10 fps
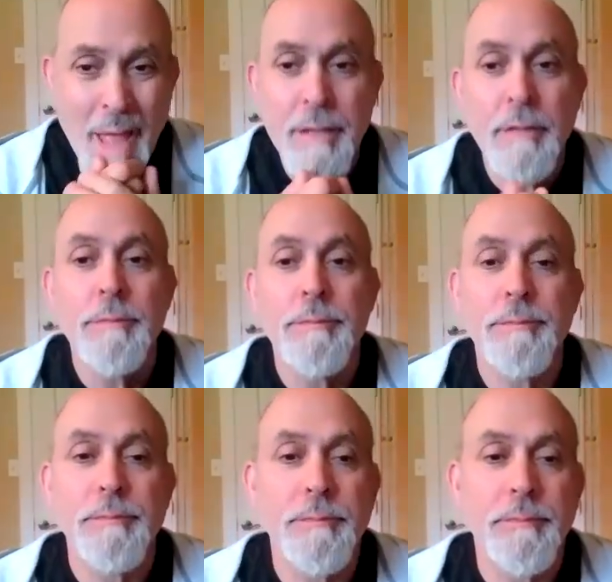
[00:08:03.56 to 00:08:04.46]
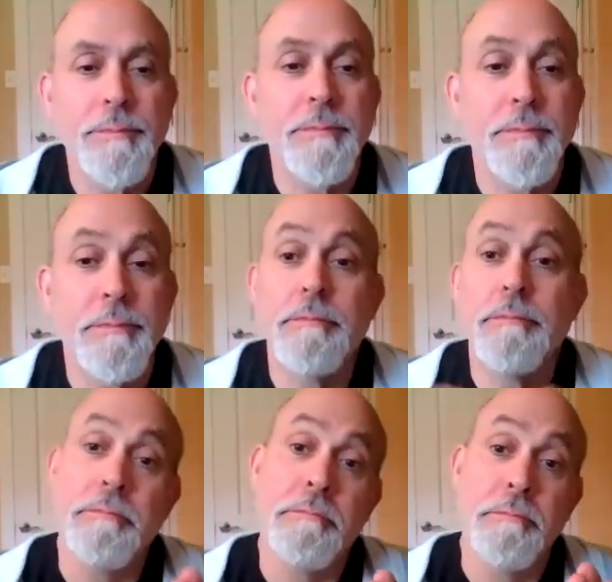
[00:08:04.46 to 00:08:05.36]

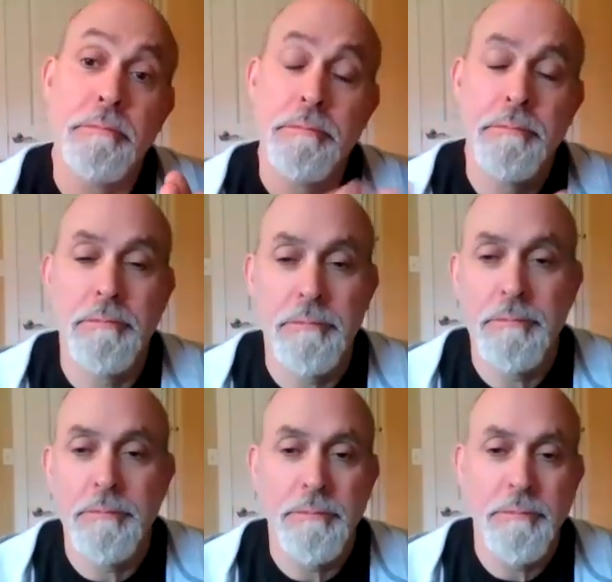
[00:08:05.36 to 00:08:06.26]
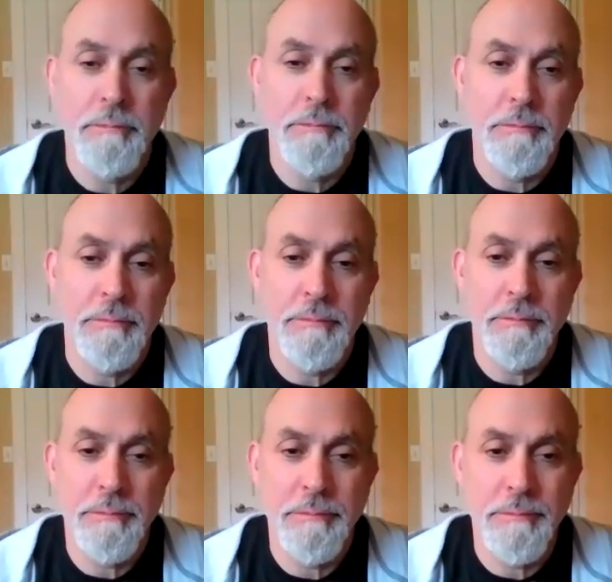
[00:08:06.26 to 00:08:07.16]

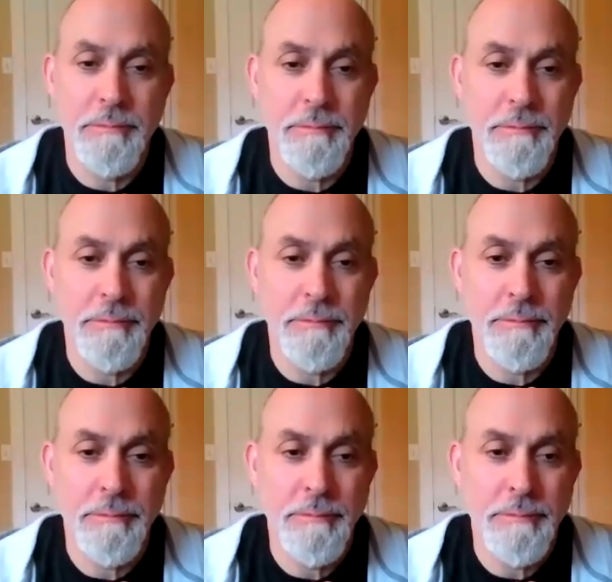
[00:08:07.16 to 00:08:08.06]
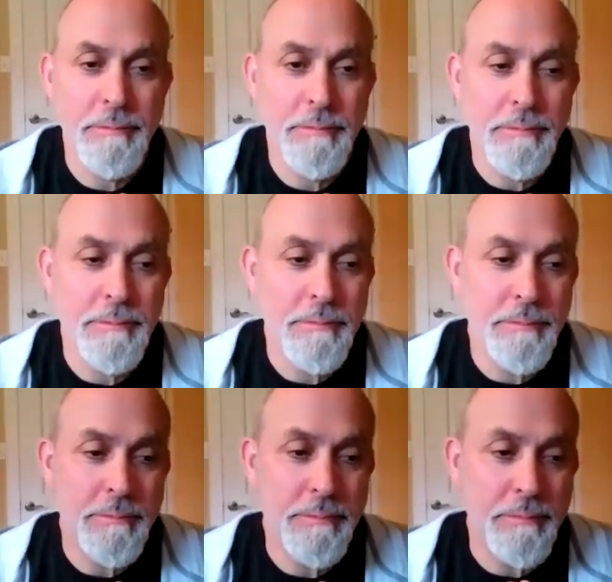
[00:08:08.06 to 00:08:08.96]

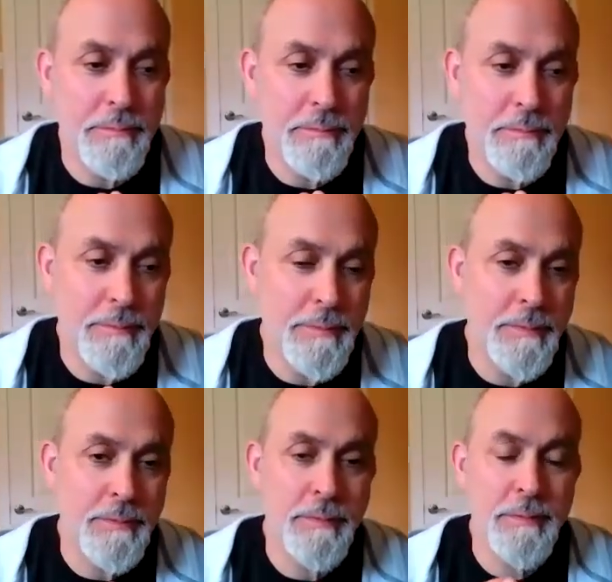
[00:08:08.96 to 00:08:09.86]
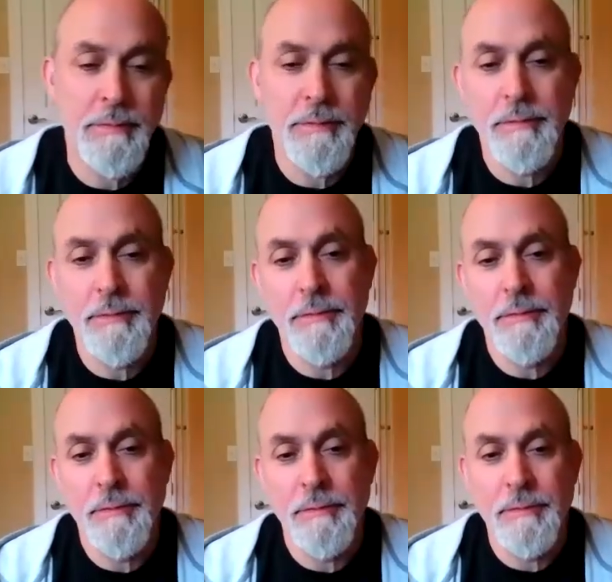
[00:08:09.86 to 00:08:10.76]

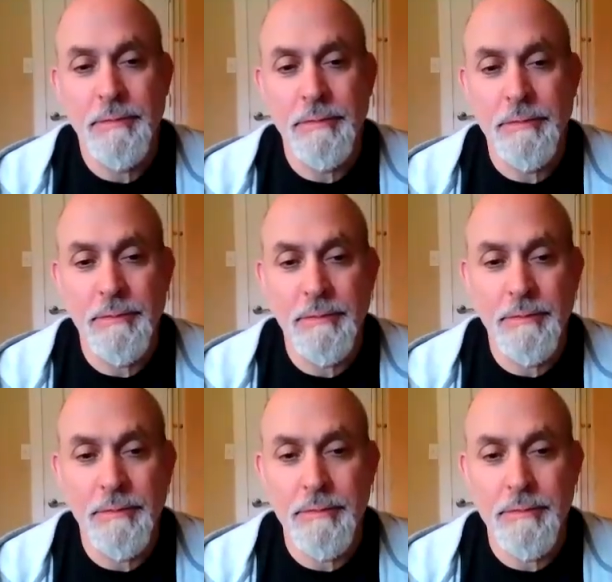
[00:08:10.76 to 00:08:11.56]
No words are spoken by the person on screen.